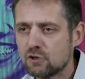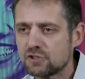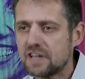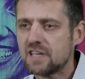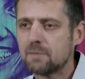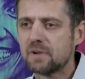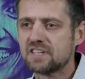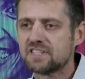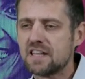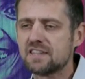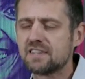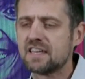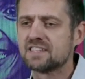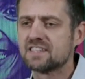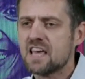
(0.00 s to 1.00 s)
able
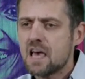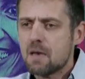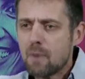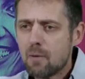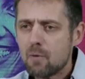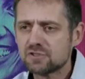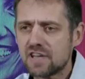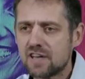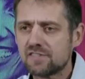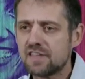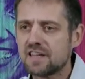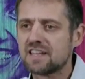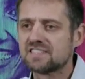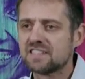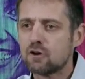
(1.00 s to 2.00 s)
to
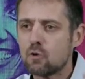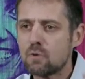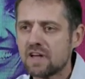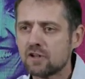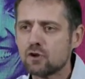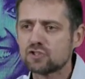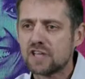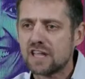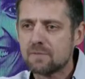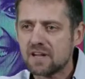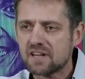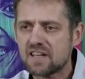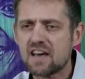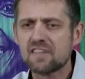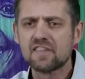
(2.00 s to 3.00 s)
achieve
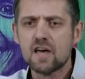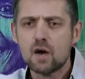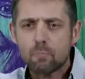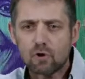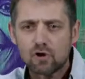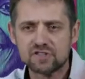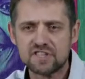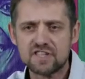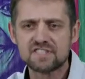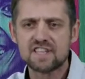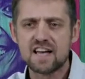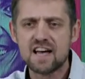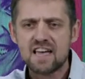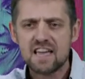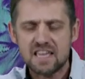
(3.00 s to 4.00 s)
with Sumar
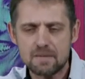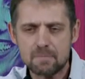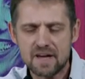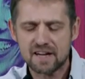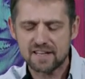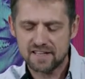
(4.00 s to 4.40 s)
and with all the